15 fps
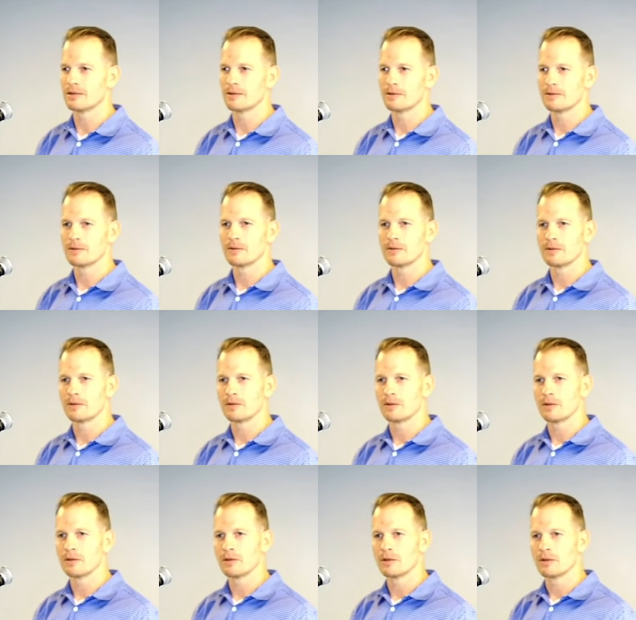
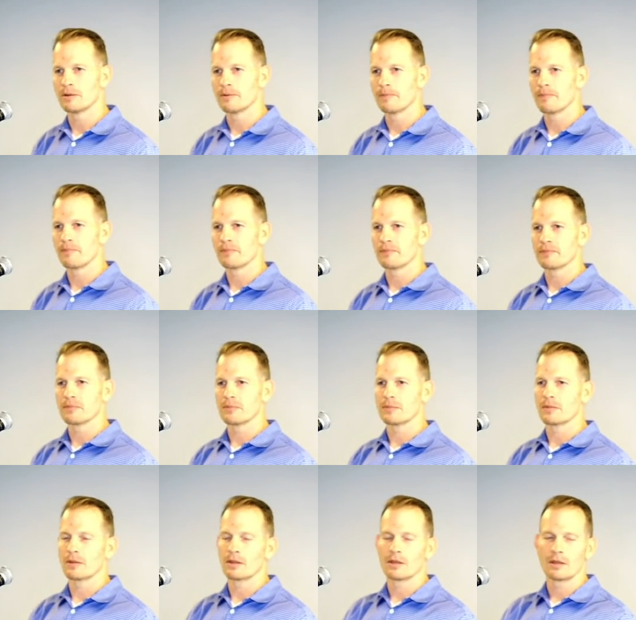(silence)